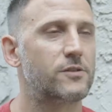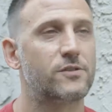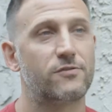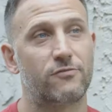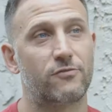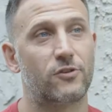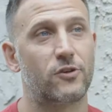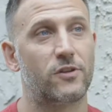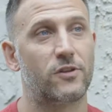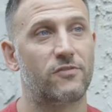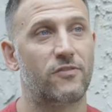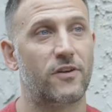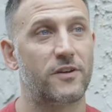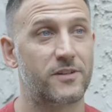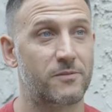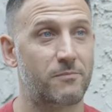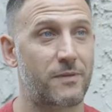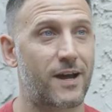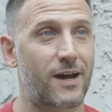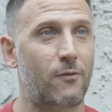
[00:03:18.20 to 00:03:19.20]
was really funny
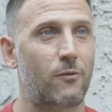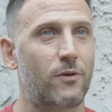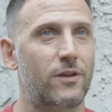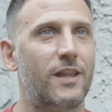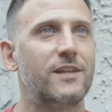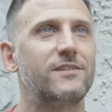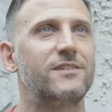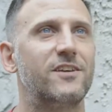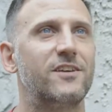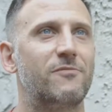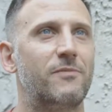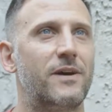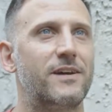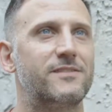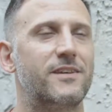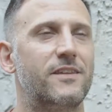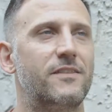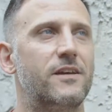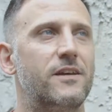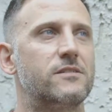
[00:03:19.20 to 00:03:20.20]
to Matt. Let's see if Matt
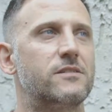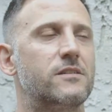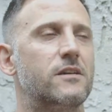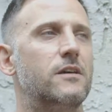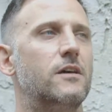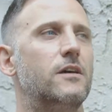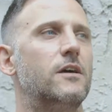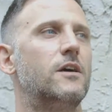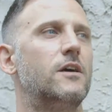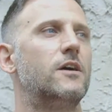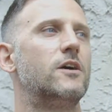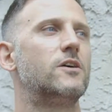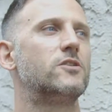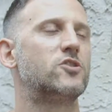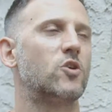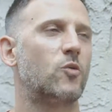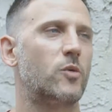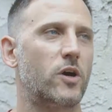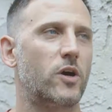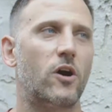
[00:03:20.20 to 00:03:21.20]
said this.
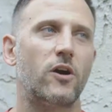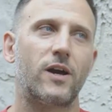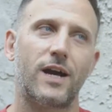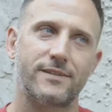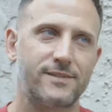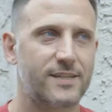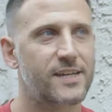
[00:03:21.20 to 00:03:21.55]
So we all got